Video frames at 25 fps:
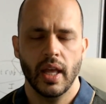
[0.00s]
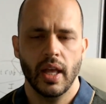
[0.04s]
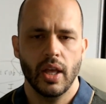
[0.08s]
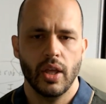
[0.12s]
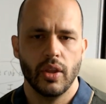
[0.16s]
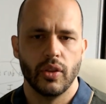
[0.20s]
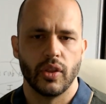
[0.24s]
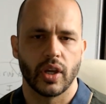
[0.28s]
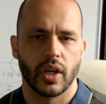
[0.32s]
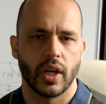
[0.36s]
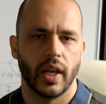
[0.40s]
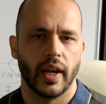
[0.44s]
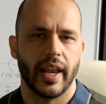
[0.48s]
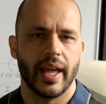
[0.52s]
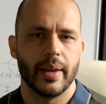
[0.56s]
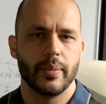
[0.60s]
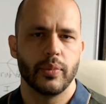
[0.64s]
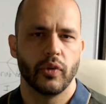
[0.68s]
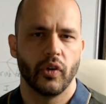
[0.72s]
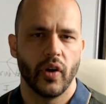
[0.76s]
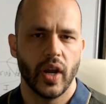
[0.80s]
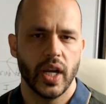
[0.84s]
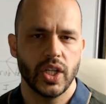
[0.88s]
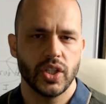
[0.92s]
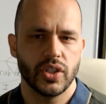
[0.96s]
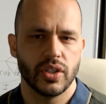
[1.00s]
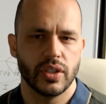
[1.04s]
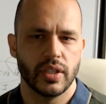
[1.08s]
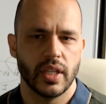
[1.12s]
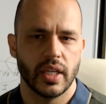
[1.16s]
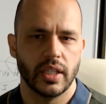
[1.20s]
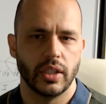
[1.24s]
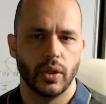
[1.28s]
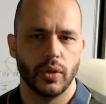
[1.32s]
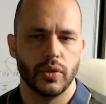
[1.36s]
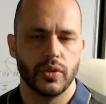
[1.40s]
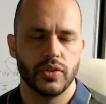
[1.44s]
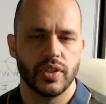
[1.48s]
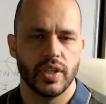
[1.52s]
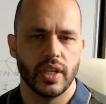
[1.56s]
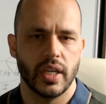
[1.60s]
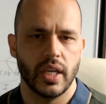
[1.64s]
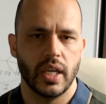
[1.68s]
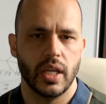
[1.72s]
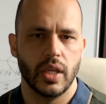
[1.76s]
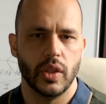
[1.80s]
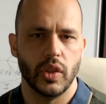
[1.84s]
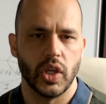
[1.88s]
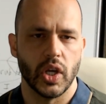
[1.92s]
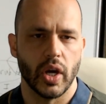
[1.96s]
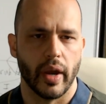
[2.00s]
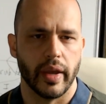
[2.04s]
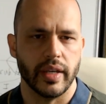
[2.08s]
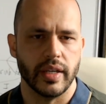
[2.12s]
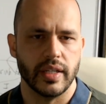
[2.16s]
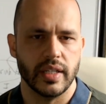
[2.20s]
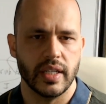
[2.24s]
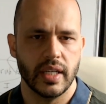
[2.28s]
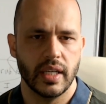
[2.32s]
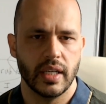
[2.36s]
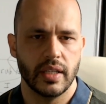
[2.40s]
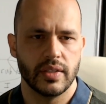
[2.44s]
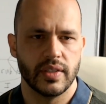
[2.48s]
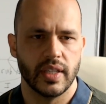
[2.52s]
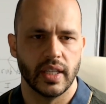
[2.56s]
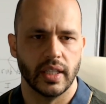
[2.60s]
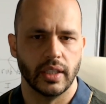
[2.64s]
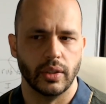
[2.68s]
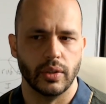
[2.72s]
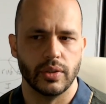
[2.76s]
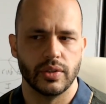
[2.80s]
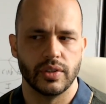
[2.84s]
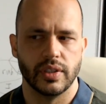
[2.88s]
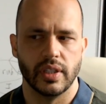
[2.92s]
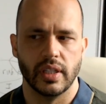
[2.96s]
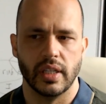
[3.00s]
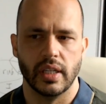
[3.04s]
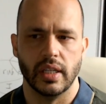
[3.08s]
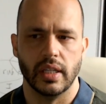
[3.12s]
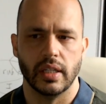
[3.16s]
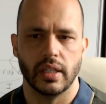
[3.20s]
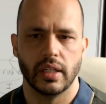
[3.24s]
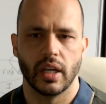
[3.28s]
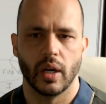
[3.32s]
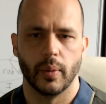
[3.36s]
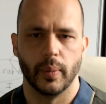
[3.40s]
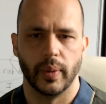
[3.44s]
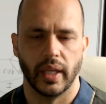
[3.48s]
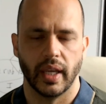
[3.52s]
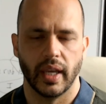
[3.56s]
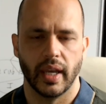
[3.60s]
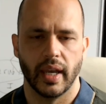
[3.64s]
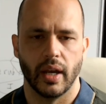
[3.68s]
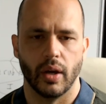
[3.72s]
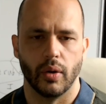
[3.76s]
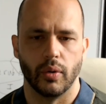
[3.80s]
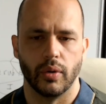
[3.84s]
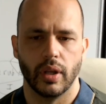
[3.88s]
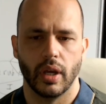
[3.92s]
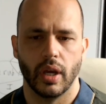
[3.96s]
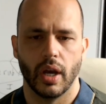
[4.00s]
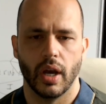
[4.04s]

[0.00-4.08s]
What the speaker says: the collaboration that you see, the ideas that you see coming out